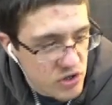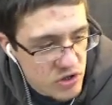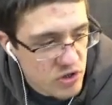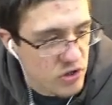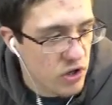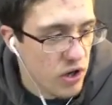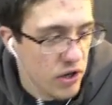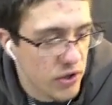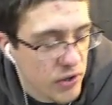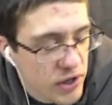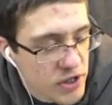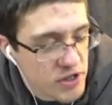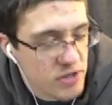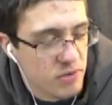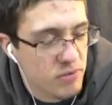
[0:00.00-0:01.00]
Alright, you
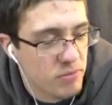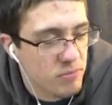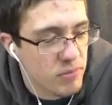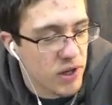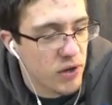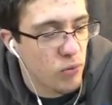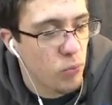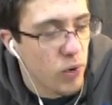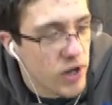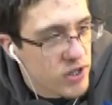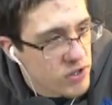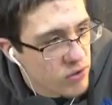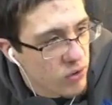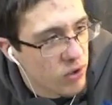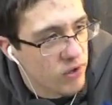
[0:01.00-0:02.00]
guys are making way
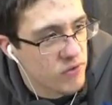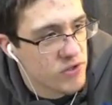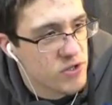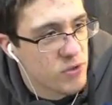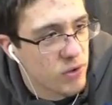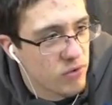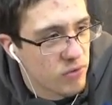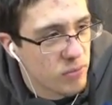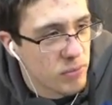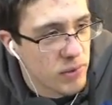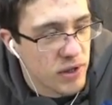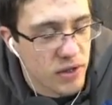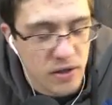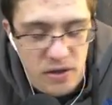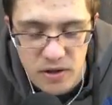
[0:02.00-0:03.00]
too long of a story for me
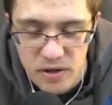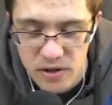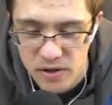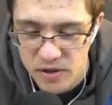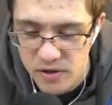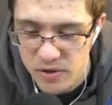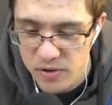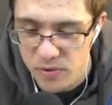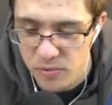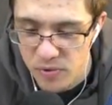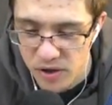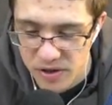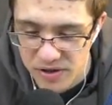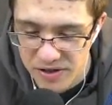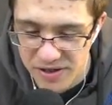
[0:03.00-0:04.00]
to
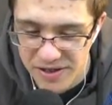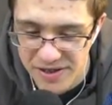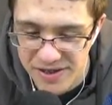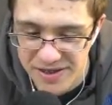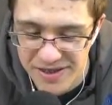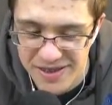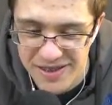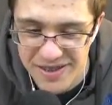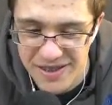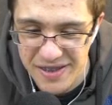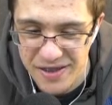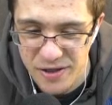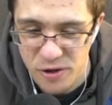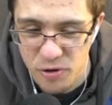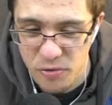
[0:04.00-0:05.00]
write
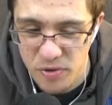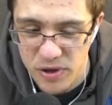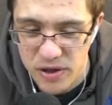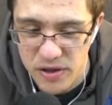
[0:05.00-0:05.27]
or read.